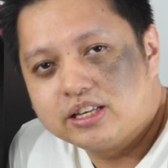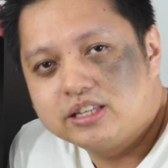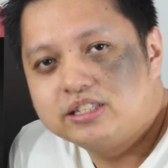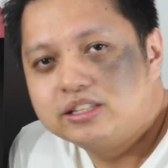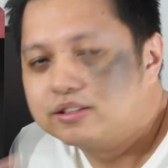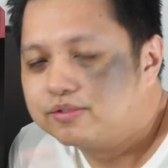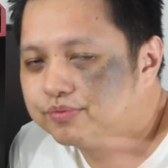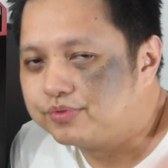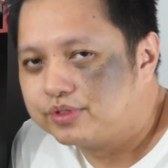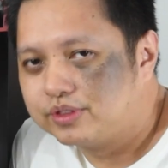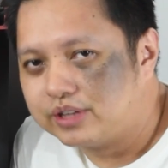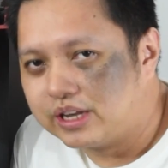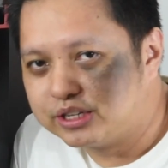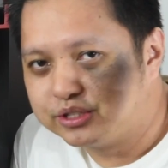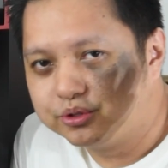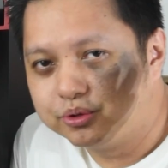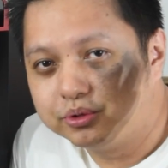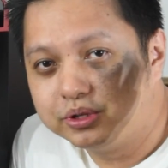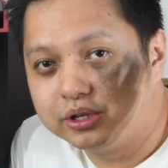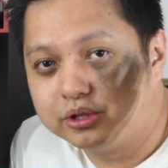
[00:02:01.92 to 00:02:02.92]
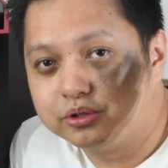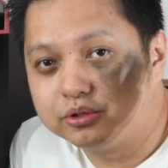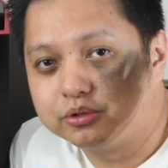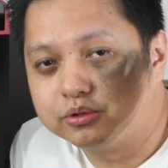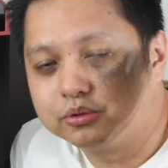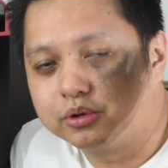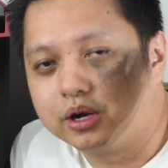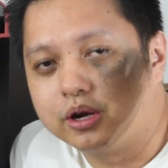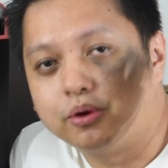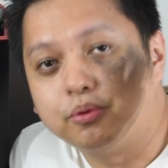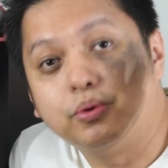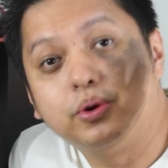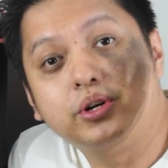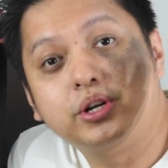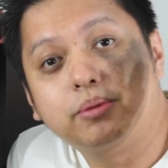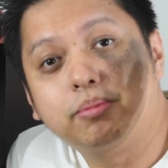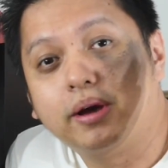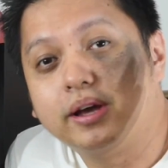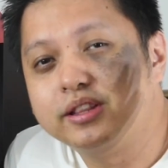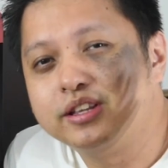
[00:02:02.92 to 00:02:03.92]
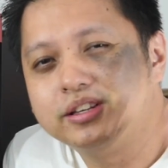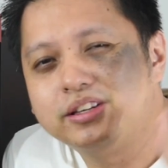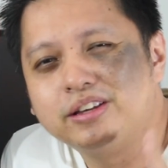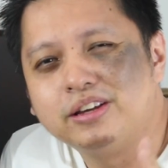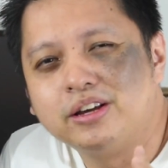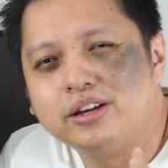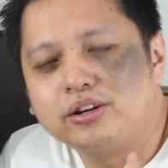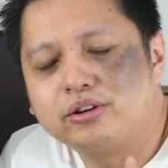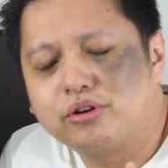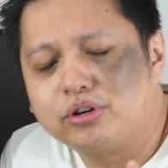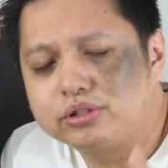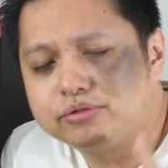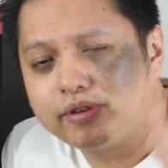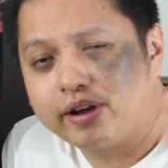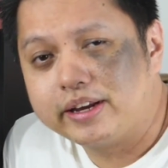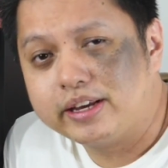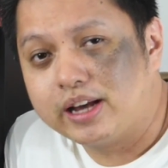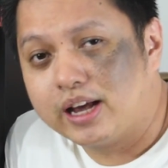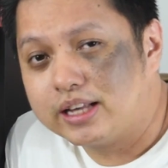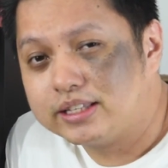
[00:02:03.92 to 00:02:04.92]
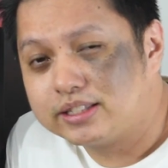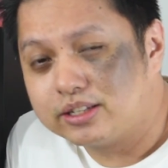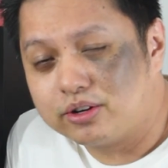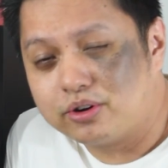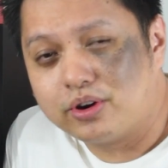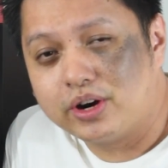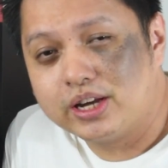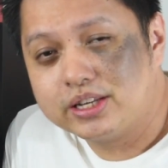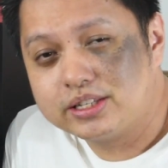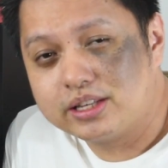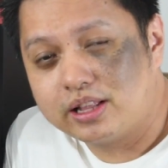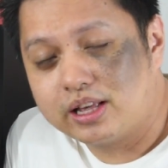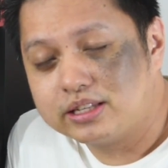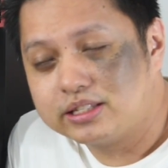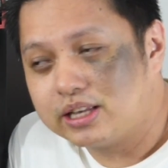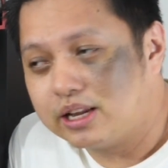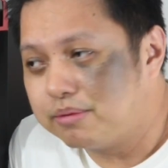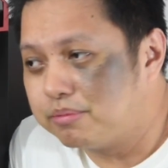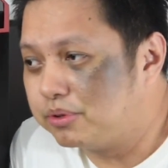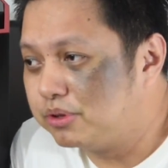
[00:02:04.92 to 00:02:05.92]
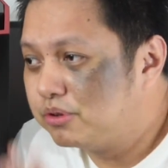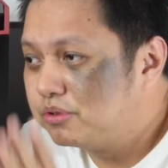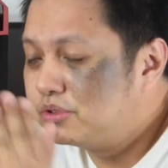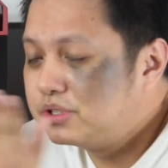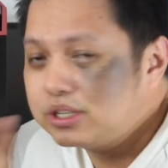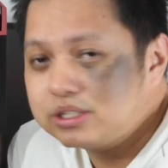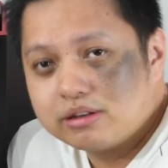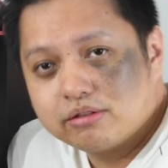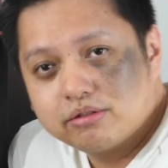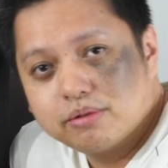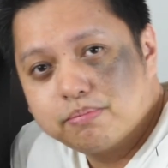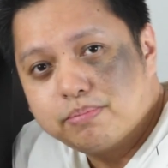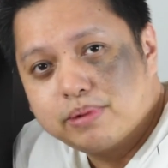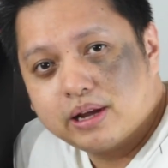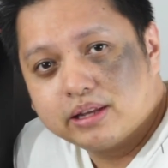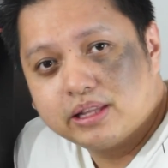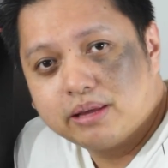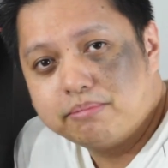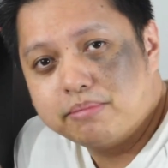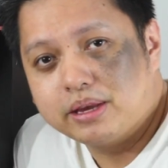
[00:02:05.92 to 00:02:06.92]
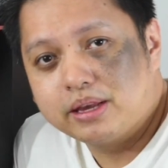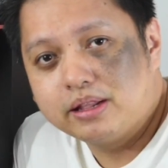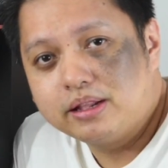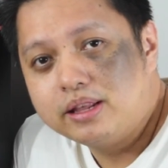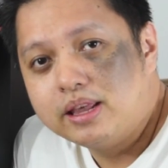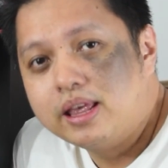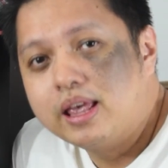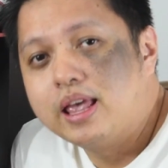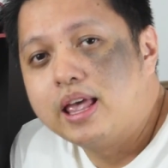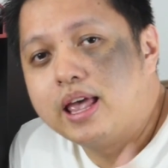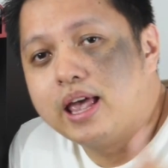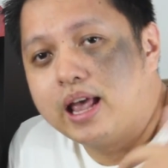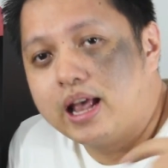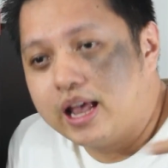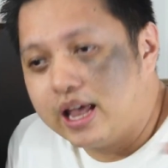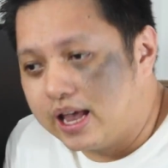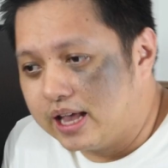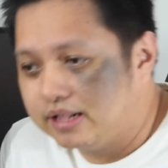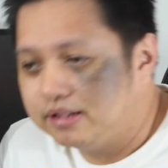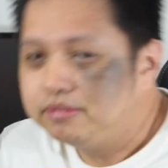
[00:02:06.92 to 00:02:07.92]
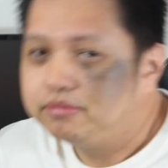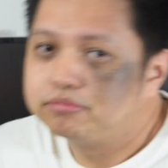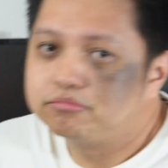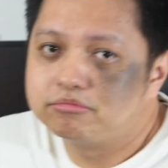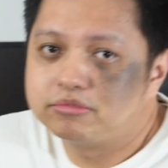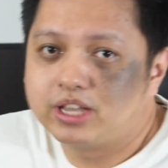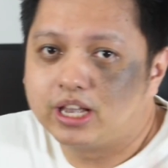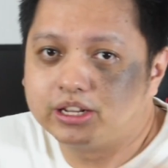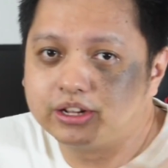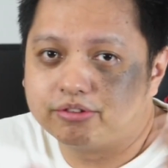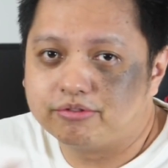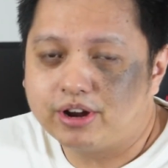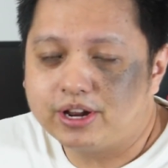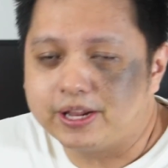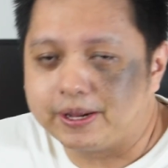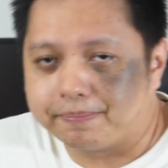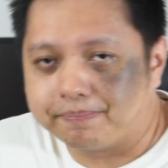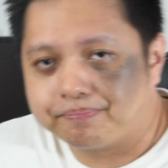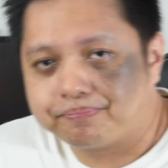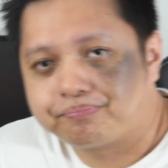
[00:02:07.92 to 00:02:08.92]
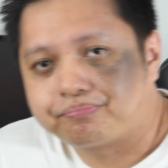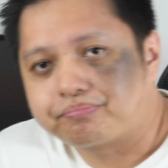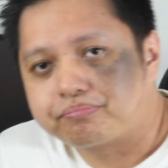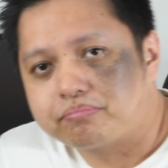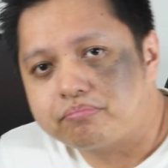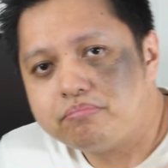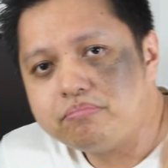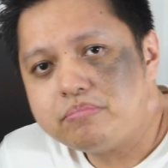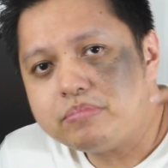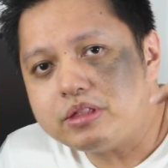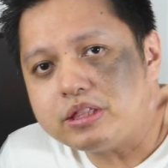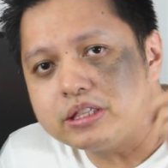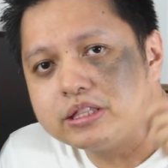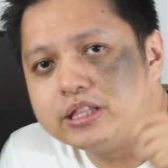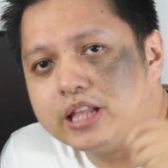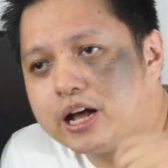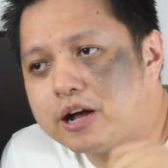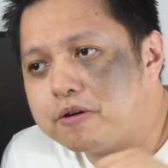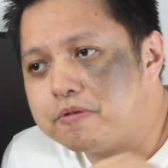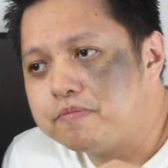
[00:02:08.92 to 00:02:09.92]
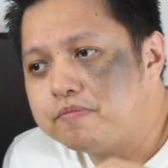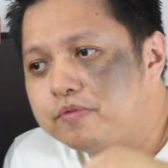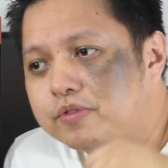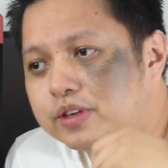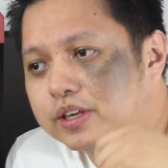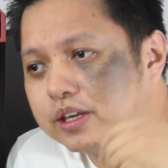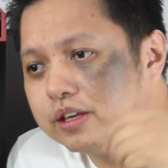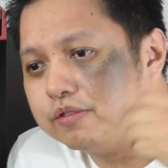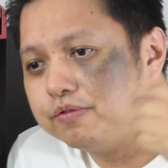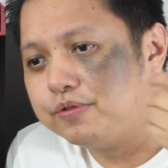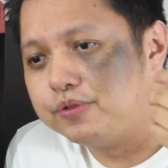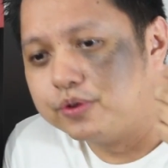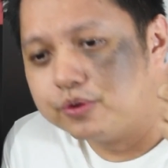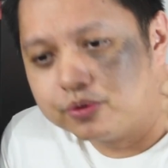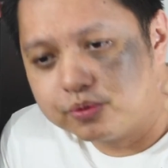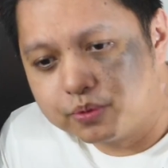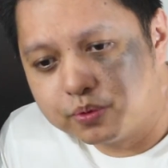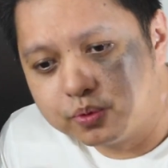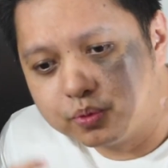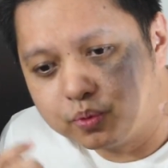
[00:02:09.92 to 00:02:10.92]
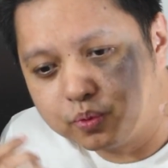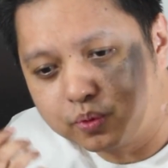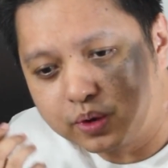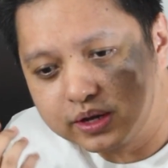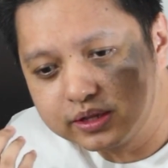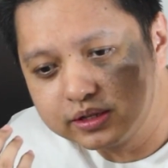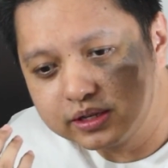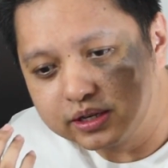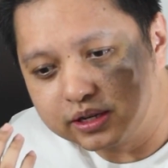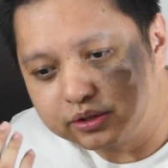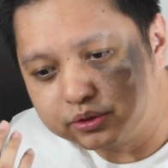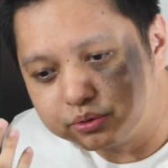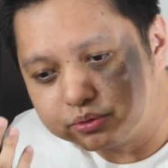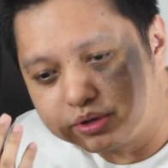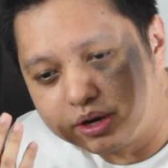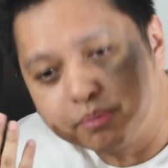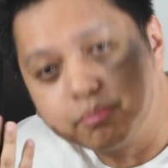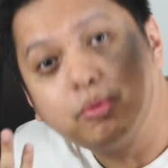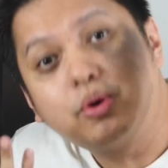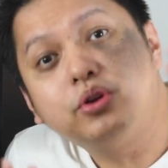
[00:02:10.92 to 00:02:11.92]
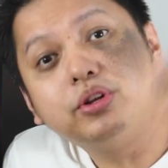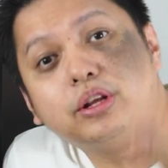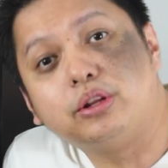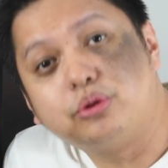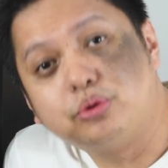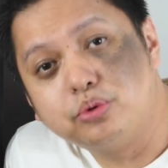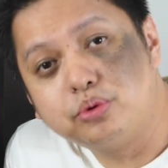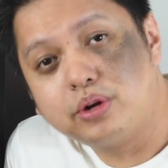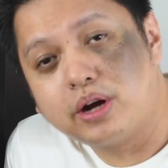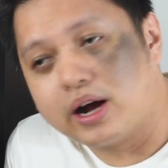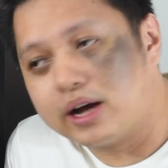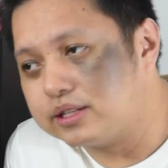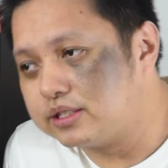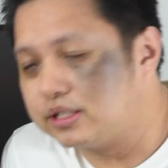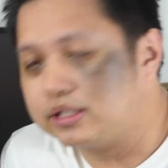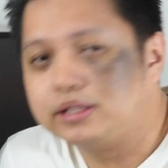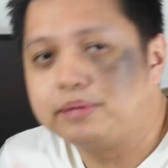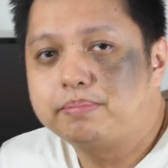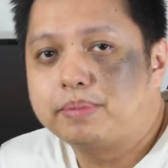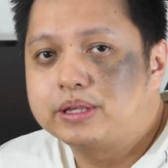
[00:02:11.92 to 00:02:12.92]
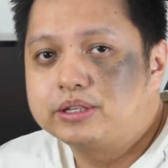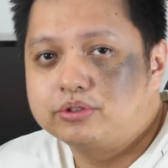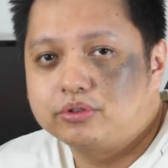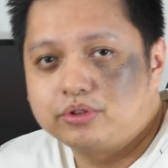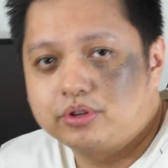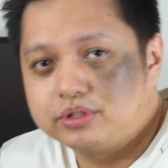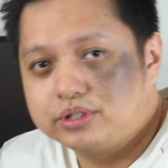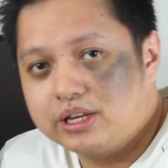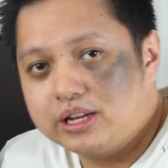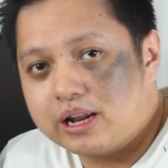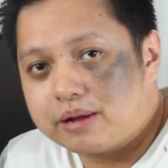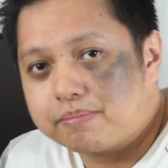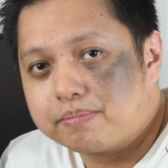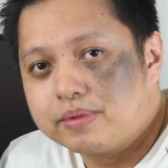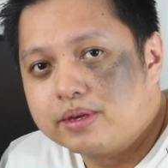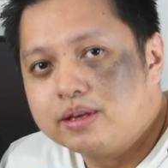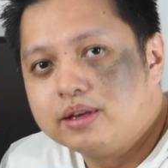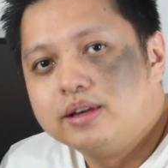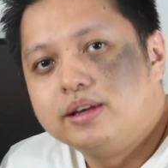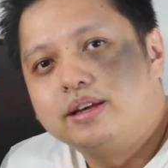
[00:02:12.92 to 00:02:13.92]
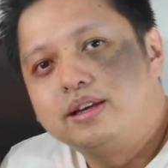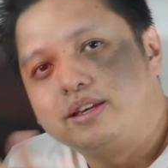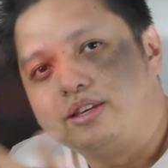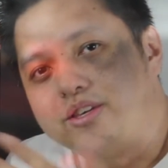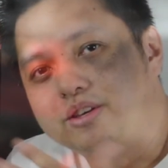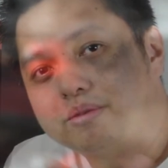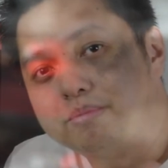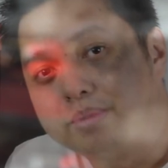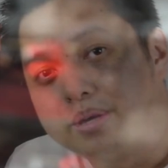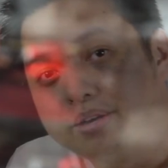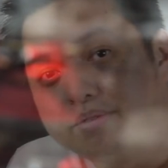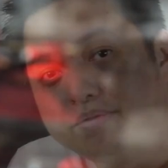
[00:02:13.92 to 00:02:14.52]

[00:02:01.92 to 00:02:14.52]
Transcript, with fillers: this there's no need to uh, worry about any CrossFireX or SLI setup you just have to plug them in and get it running now if you want uh, to run more than two cards it depends on your setup you may